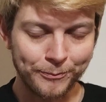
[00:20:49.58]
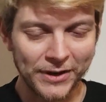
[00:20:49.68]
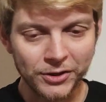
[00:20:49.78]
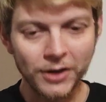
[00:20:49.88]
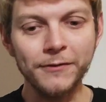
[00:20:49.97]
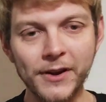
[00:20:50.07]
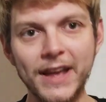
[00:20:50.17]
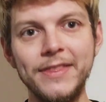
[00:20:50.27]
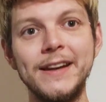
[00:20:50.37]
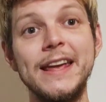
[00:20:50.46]
But don't
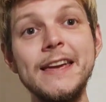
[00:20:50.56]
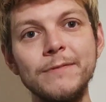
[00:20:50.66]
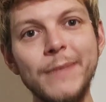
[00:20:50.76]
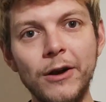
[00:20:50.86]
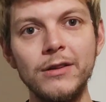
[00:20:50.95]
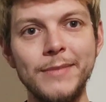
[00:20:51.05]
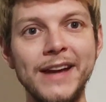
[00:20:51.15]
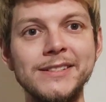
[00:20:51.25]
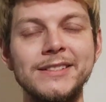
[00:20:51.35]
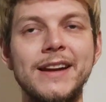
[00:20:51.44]
forget that even Marilyn
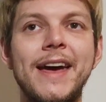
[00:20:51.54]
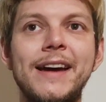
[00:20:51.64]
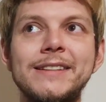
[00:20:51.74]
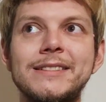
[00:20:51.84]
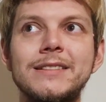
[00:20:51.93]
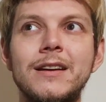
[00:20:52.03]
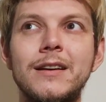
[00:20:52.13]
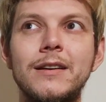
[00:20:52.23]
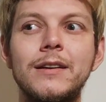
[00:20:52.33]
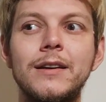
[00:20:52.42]
Manson, as
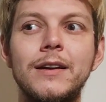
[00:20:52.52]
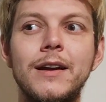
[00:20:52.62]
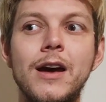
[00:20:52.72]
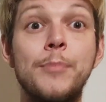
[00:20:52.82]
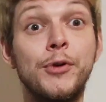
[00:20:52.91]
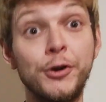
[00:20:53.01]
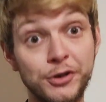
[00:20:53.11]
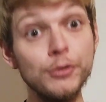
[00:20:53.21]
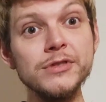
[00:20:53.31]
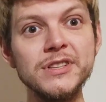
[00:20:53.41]
a
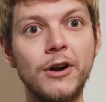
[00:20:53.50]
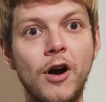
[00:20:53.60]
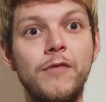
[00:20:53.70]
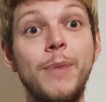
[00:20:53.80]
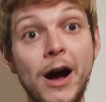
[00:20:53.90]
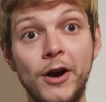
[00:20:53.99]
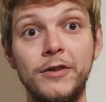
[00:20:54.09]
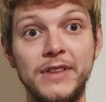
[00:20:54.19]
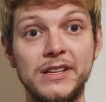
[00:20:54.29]
producer of power of